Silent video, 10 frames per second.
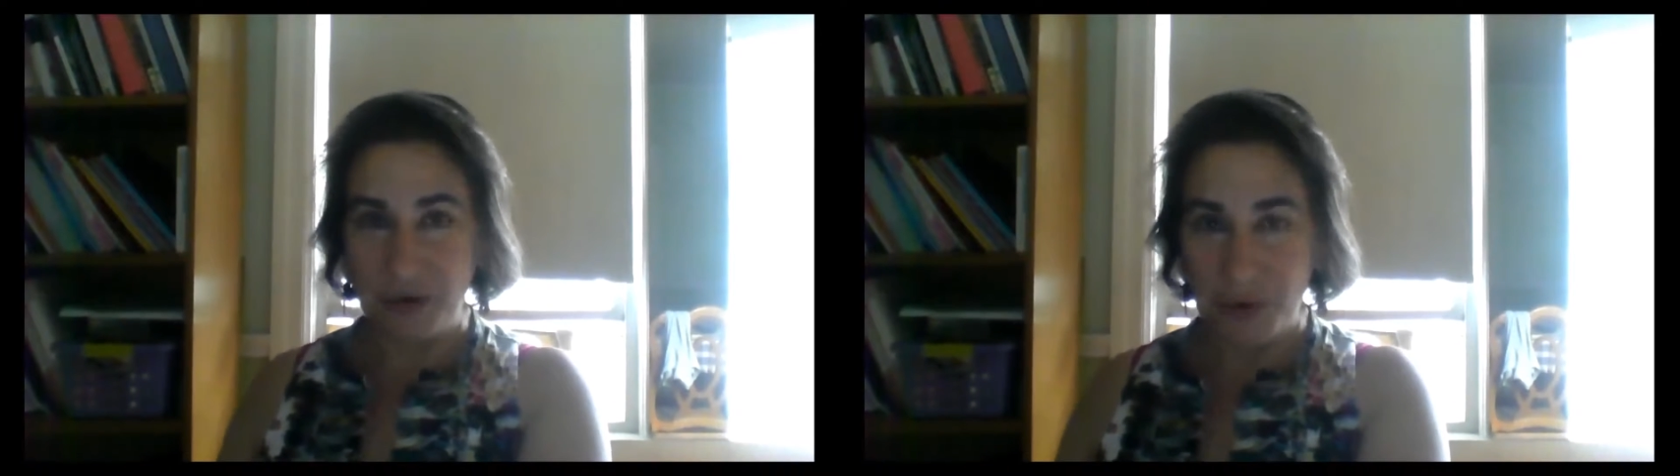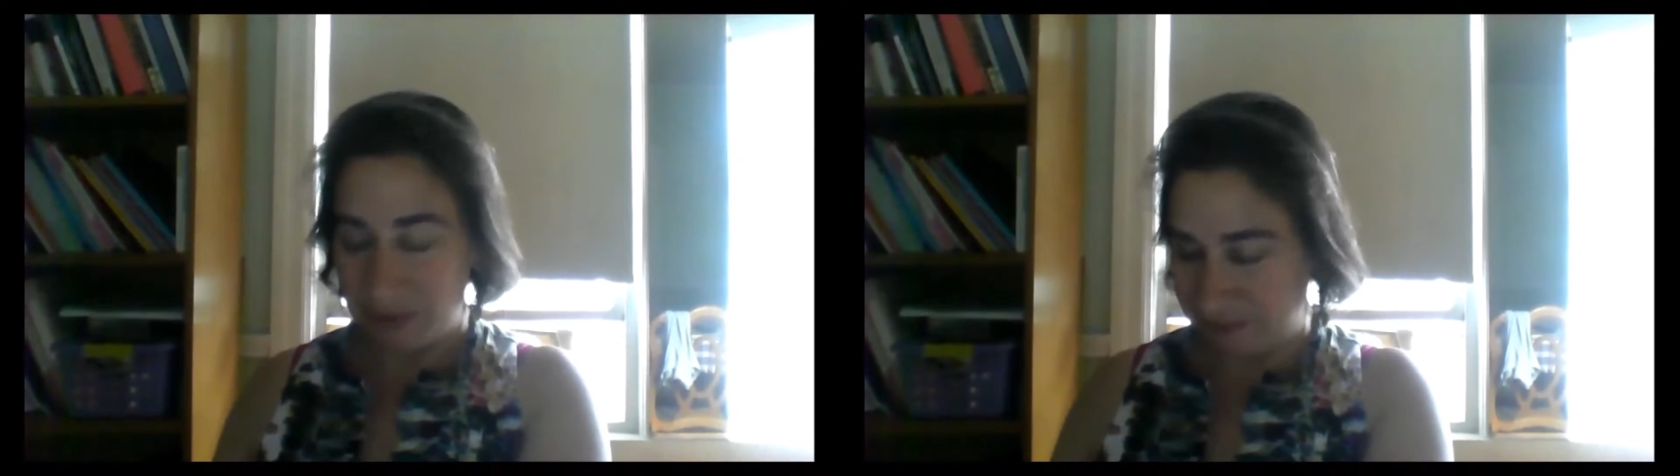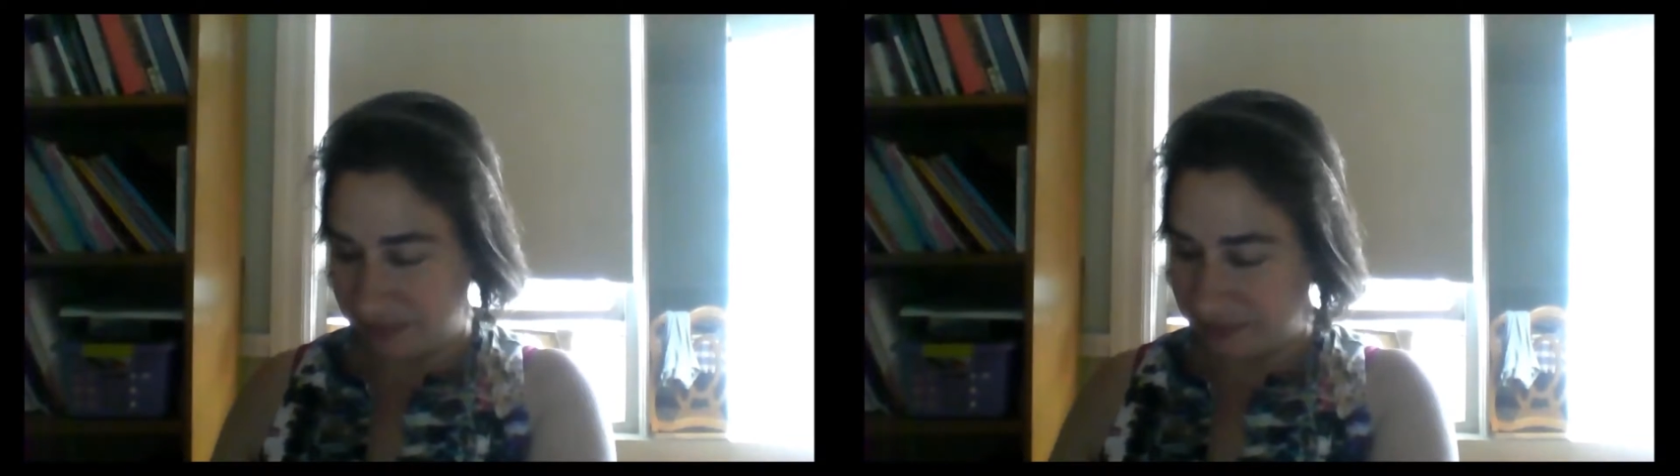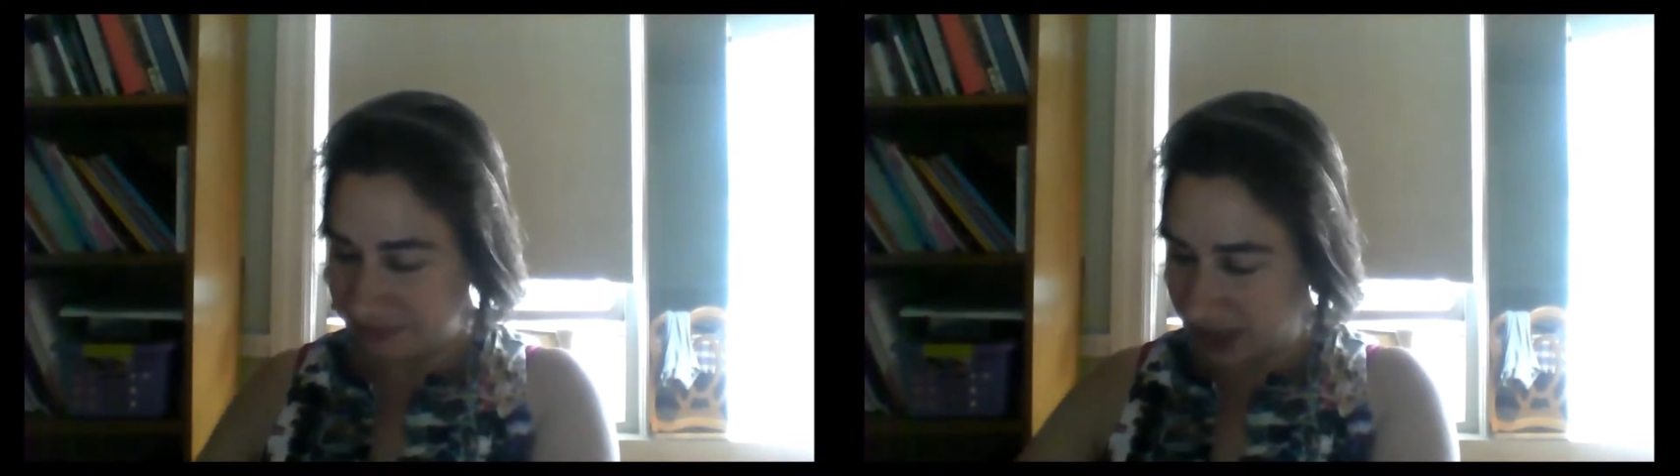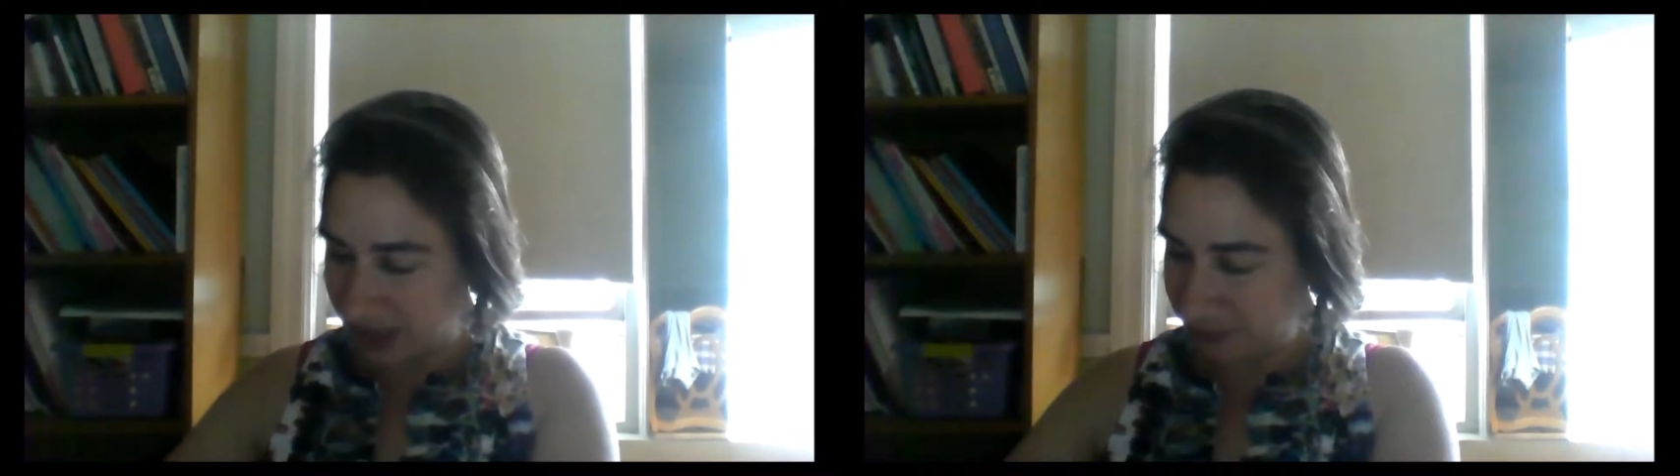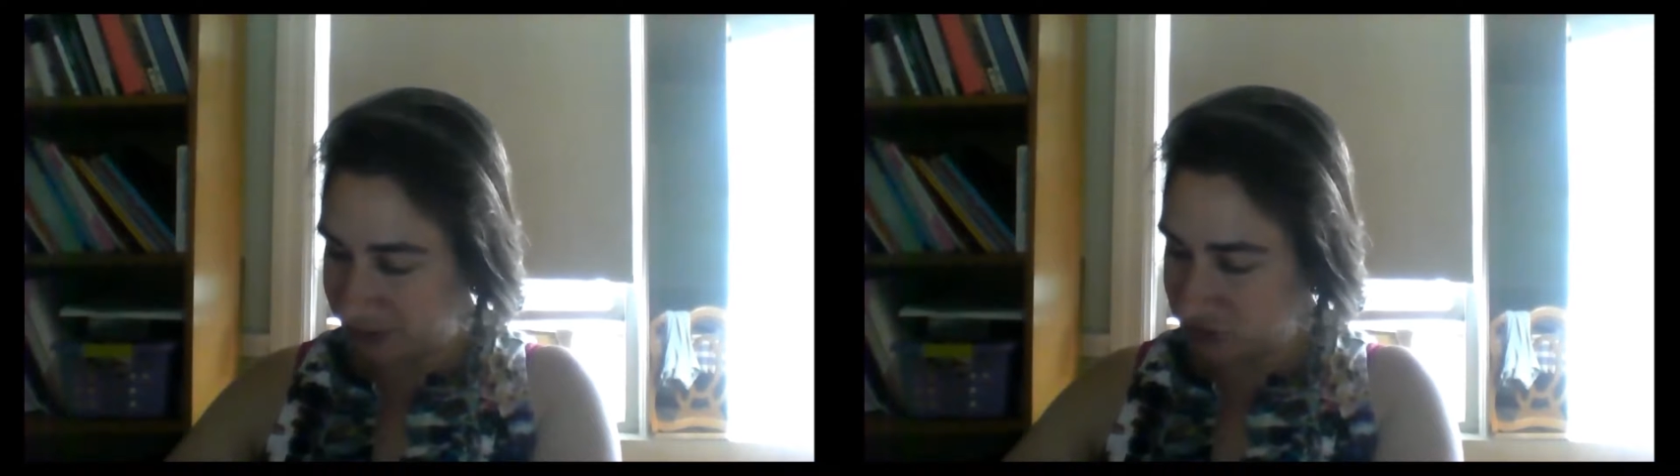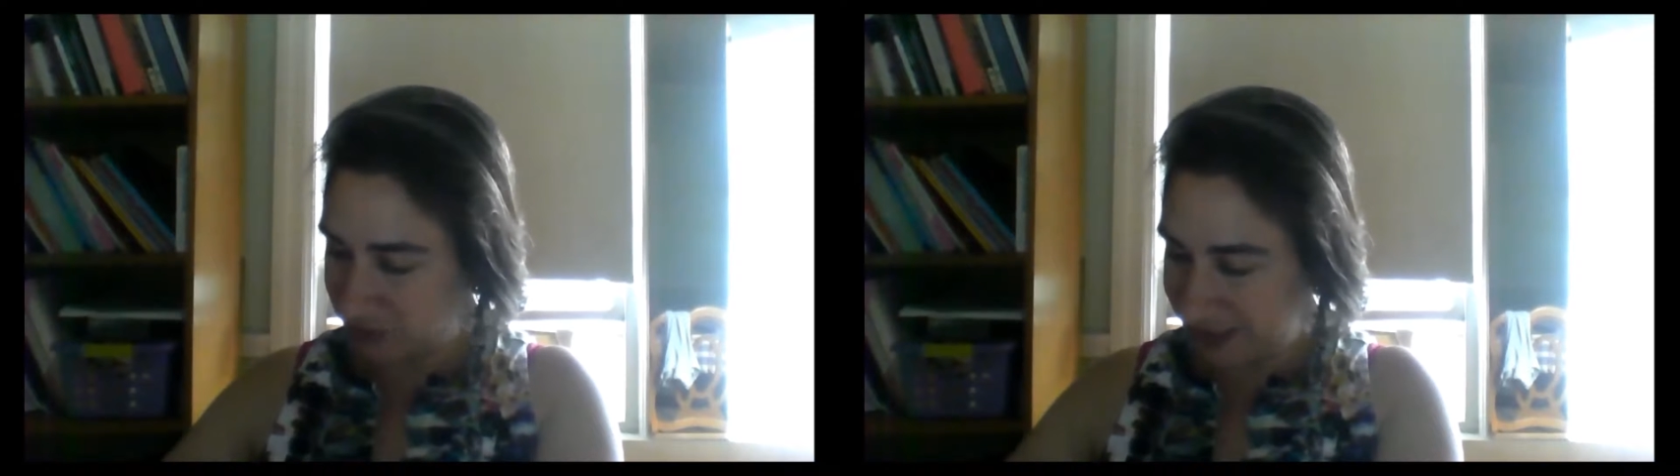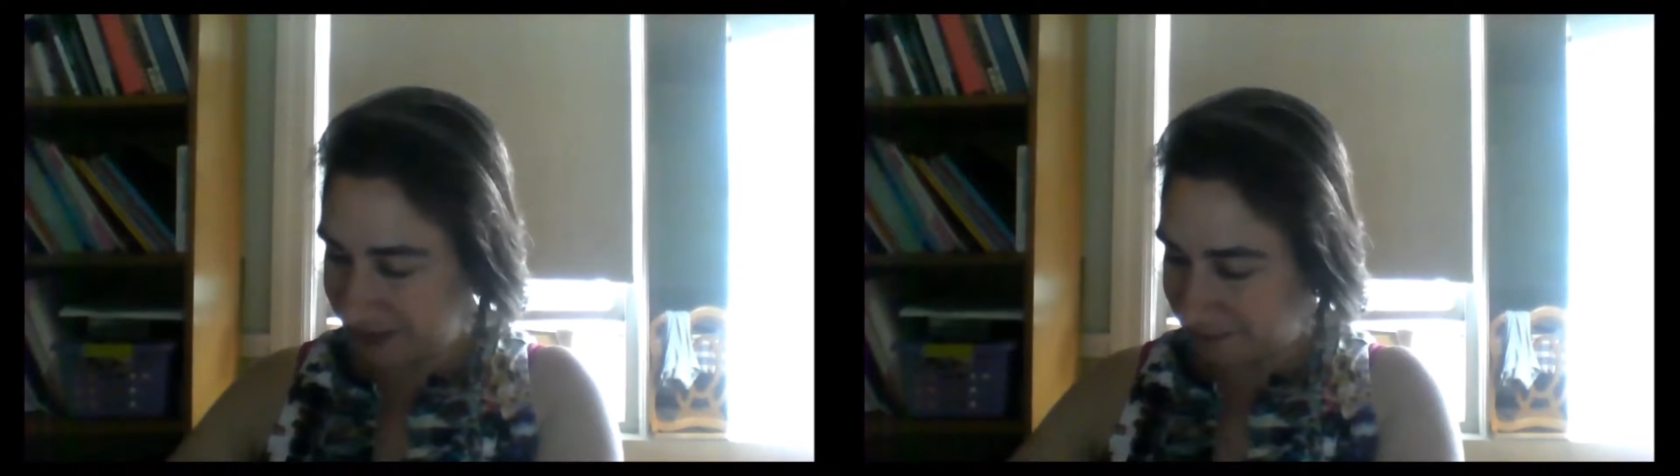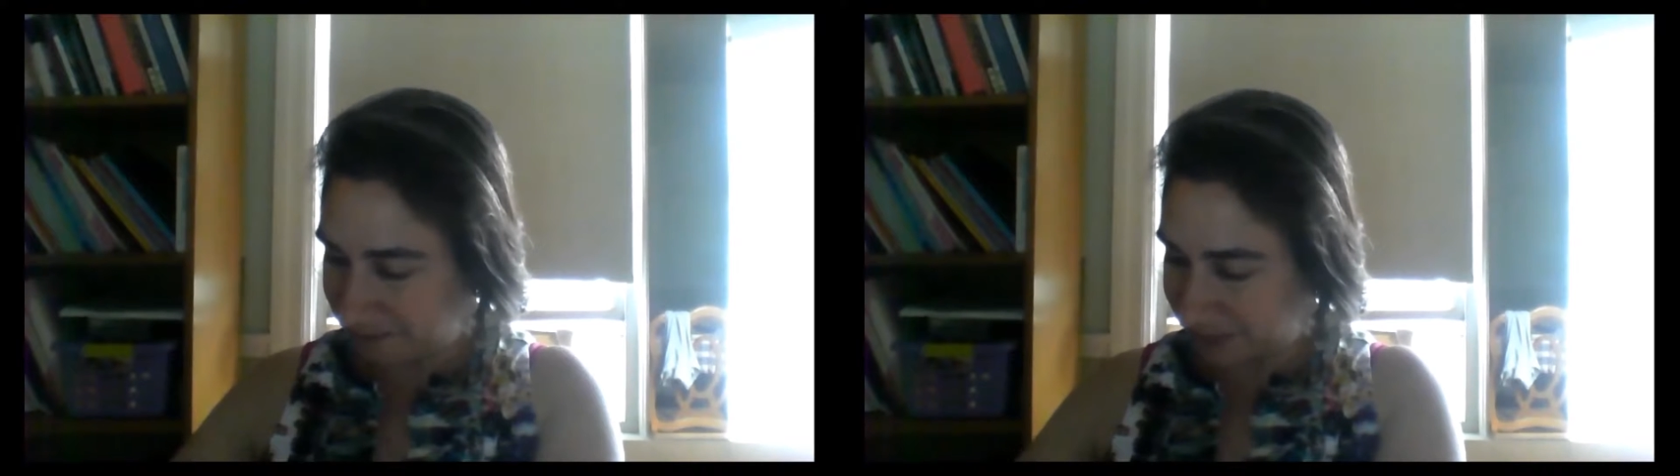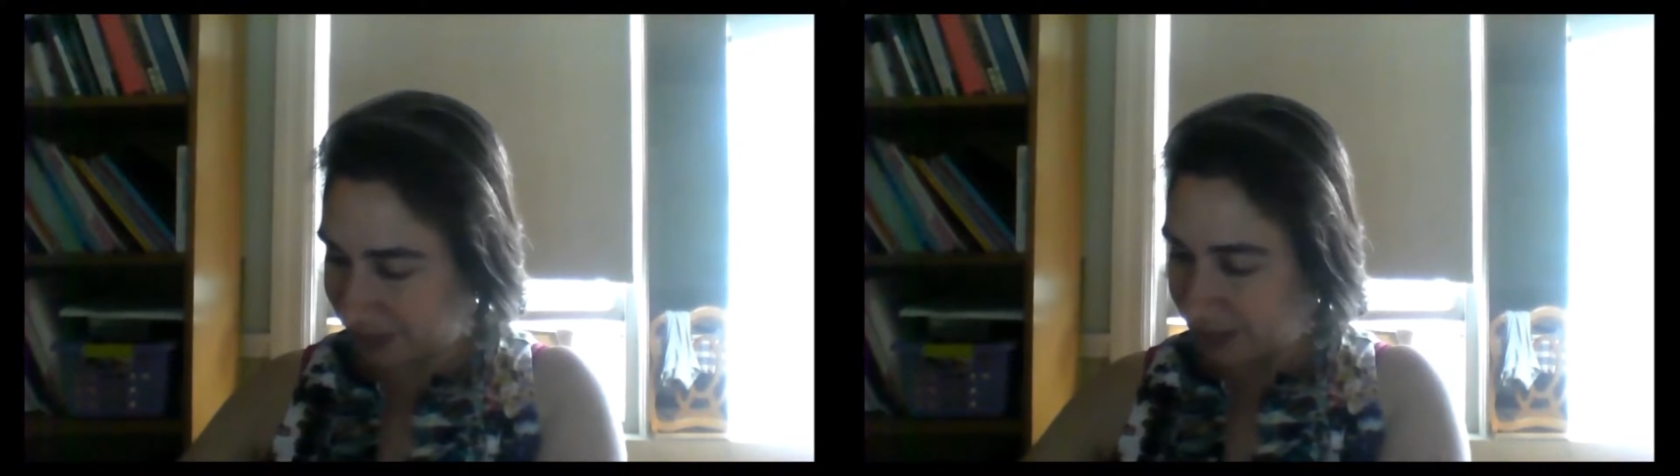oh, I want to join in.